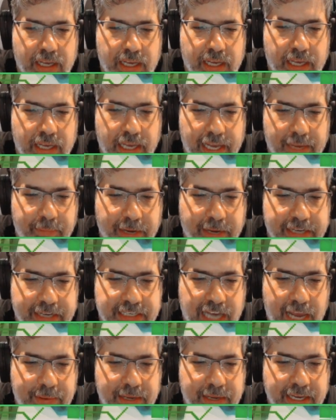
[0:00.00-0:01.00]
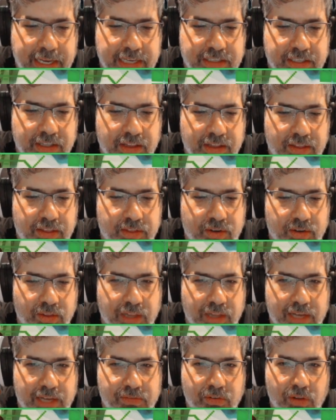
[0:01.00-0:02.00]
And by the time you get to the 3rd
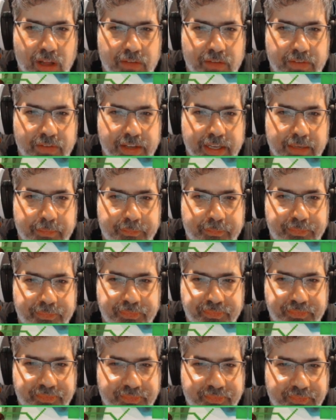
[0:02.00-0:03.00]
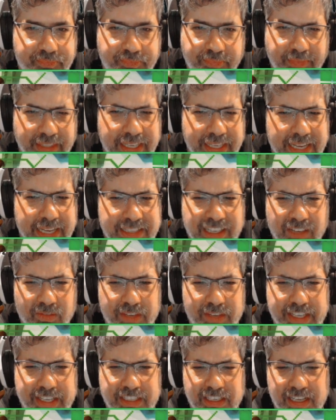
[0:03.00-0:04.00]
level of it, it's
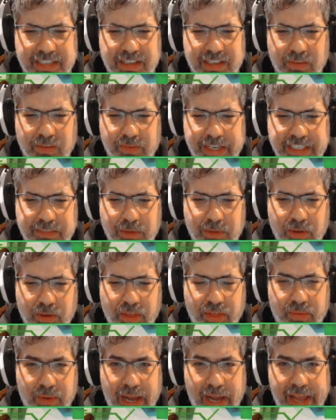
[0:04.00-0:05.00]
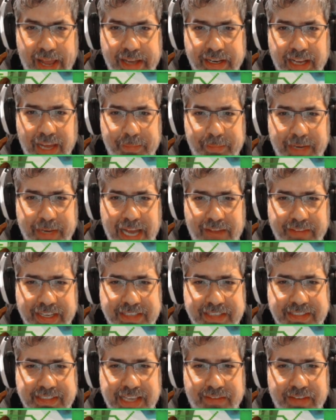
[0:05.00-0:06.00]
a reasonable threat. I mean, having
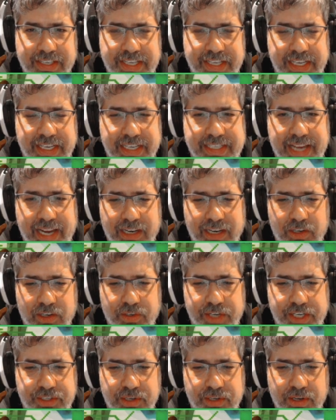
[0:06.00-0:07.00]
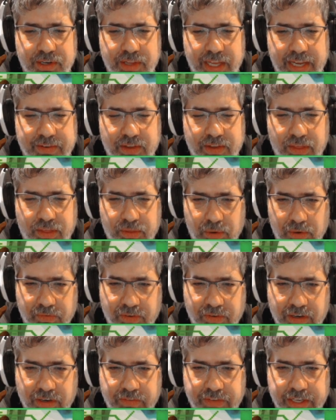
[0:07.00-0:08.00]
a 17 attack creature that you have to throw in
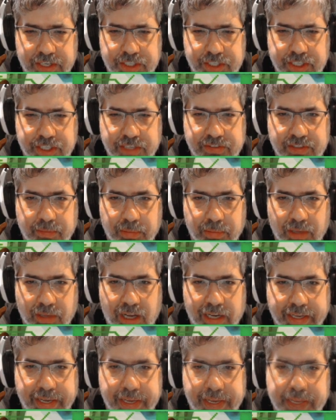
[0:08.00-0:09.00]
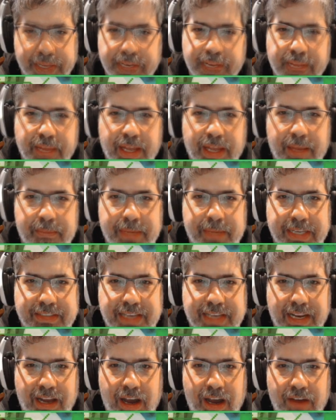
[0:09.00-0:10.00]
front of it just to block it means
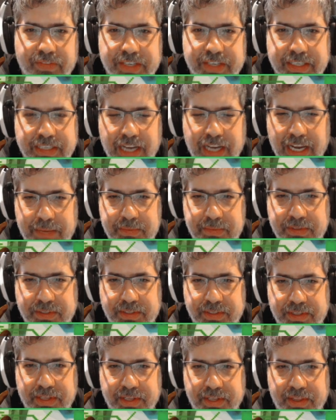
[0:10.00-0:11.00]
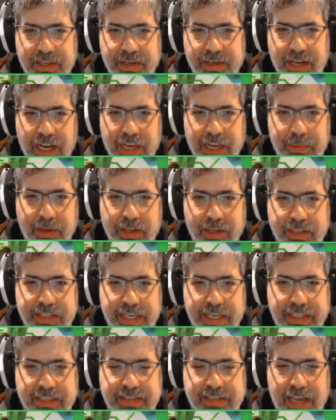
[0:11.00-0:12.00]
that oftentimes they're not going to be able to
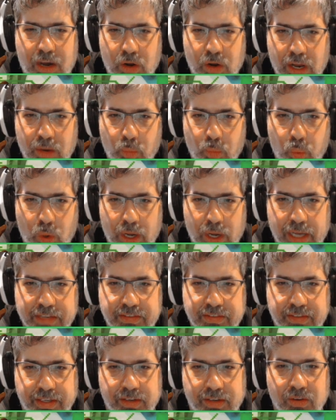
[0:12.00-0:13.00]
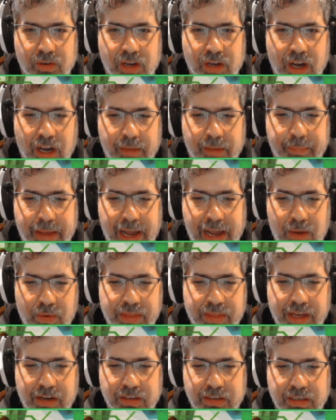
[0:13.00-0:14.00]
take this out in a single combat
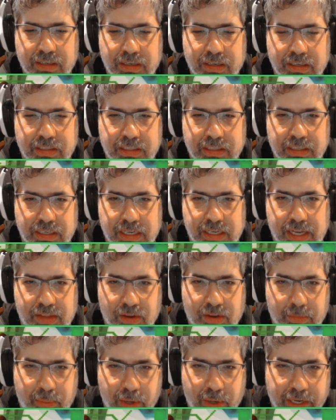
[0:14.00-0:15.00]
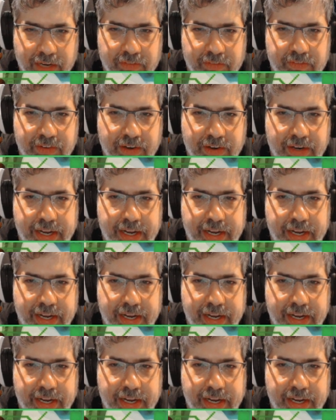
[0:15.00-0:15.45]
without either putting a very